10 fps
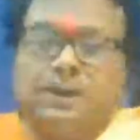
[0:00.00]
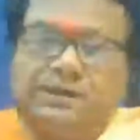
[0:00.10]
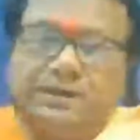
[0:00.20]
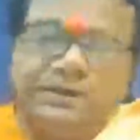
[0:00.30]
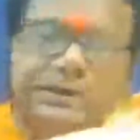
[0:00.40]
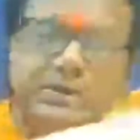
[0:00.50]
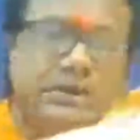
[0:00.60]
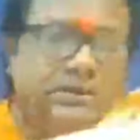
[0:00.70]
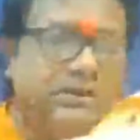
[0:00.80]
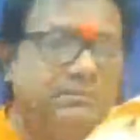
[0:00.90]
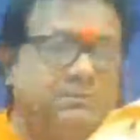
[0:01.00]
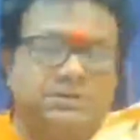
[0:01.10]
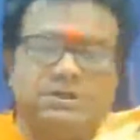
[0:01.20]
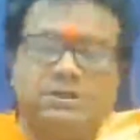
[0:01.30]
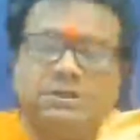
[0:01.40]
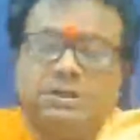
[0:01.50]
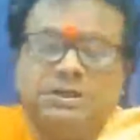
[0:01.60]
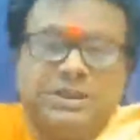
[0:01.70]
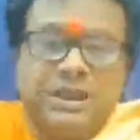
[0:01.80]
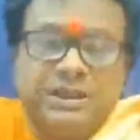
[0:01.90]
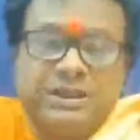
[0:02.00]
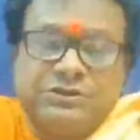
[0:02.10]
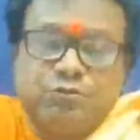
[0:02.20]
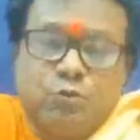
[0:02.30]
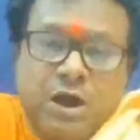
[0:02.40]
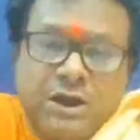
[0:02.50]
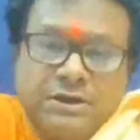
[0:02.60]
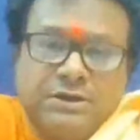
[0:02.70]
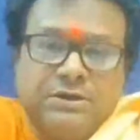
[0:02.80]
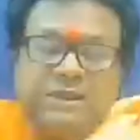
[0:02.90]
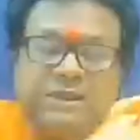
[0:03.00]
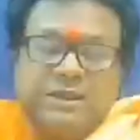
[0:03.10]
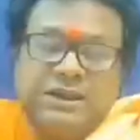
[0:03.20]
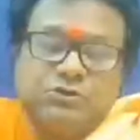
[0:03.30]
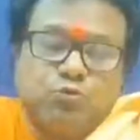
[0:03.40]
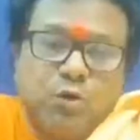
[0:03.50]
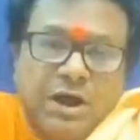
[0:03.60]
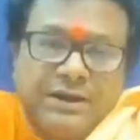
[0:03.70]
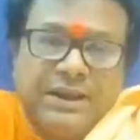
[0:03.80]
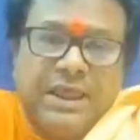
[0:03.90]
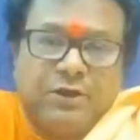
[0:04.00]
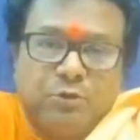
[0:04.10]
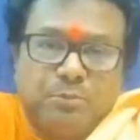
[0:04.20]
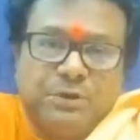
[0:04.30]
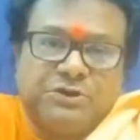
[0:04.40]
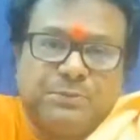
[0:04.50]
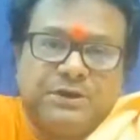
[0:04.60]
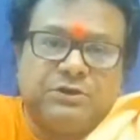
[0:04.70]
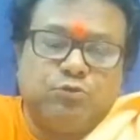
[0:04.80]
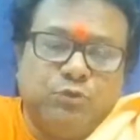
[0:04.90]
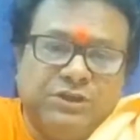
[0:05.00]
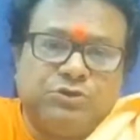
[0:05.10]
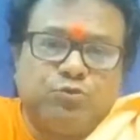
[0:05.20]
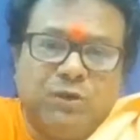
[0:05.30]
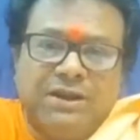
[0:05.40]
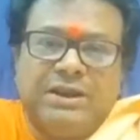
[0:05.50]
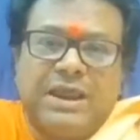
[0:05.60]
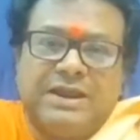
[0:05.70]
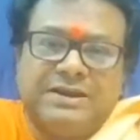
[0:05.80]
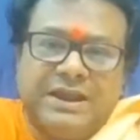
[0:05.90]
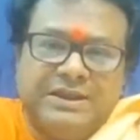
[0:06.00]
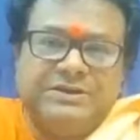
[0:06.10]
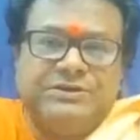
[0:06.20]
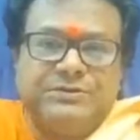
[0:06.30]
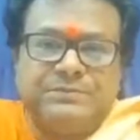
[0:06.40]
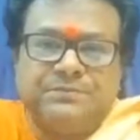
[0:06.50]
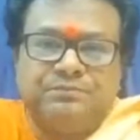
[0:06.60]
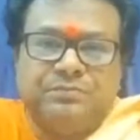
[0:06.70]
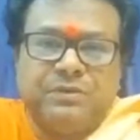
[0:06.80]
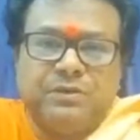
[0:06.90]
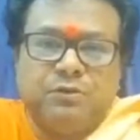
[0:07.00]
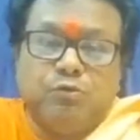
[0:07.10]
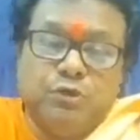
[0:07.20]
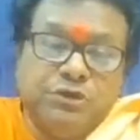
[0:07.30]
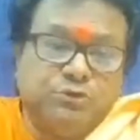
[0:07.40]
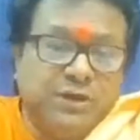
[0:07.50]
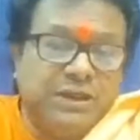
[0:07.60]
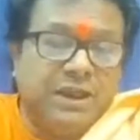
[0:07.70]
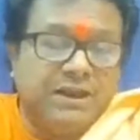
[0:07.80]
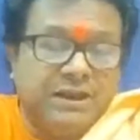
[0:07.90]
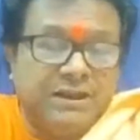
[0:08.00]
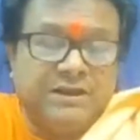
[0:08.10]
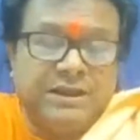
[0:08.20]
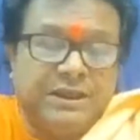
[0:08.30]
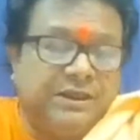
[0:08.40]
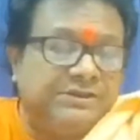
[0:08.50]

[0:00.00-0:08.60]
manyate nadikam tata. There is one accomplishment which when attained is which when attained,